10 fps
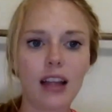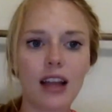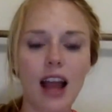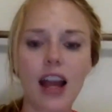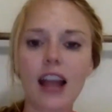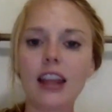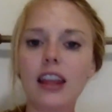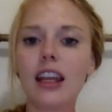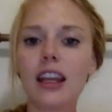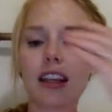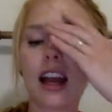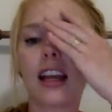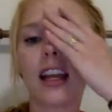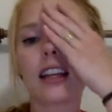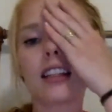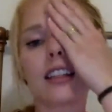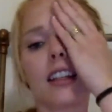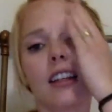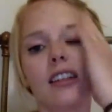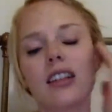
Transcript: and I think, I guess, to,